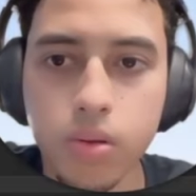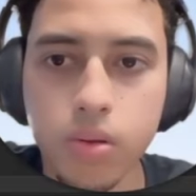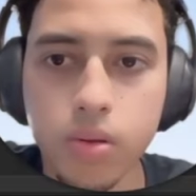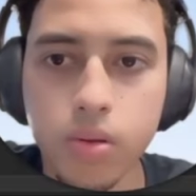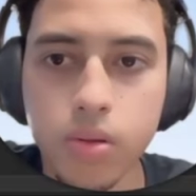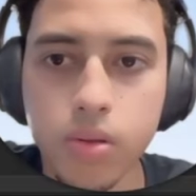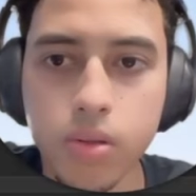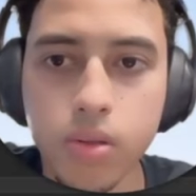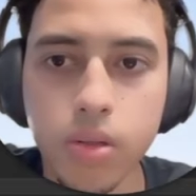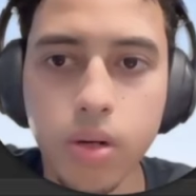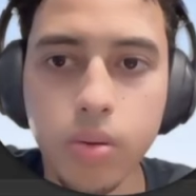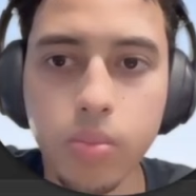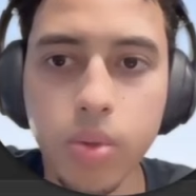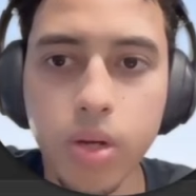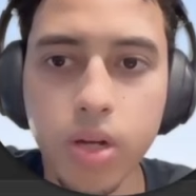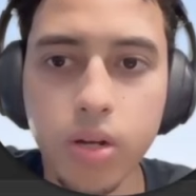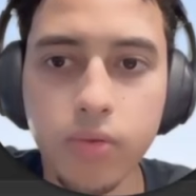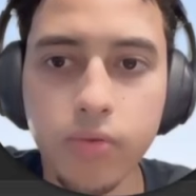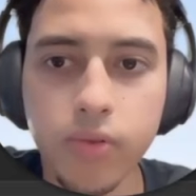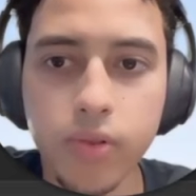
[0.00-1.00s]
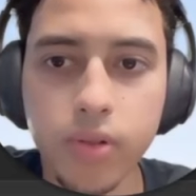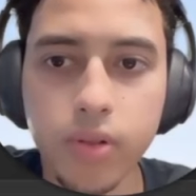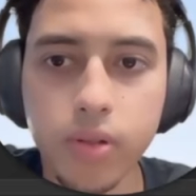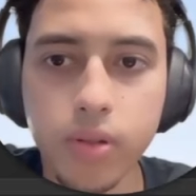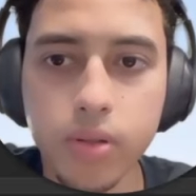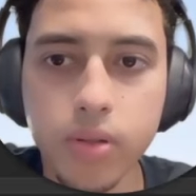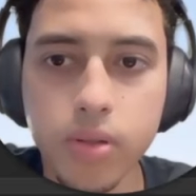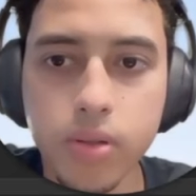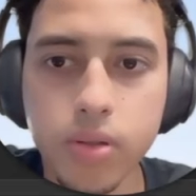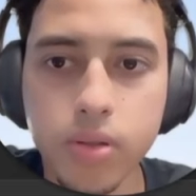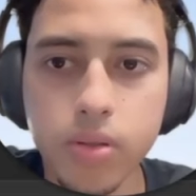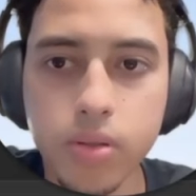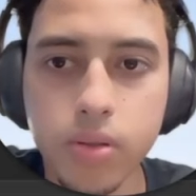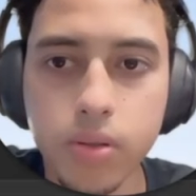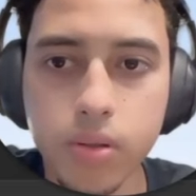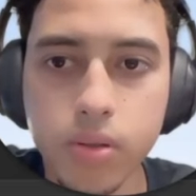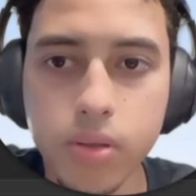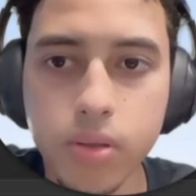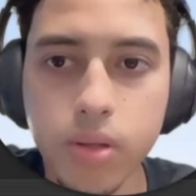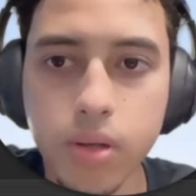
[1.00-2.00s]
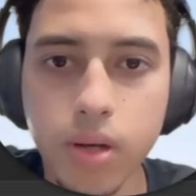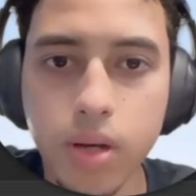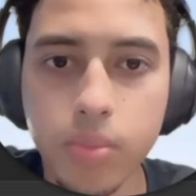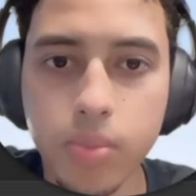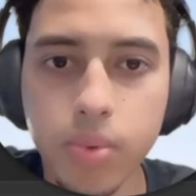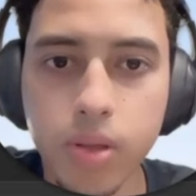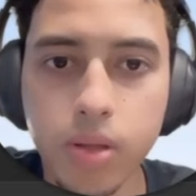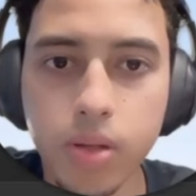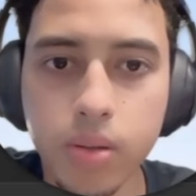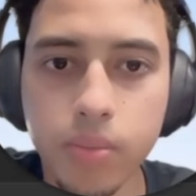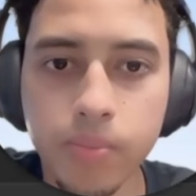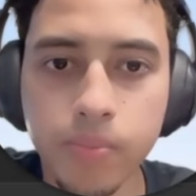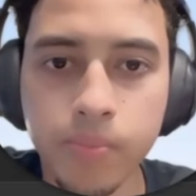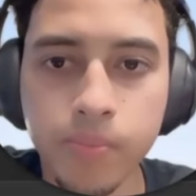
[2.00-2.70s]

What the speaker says: See our benefits, let's copy them.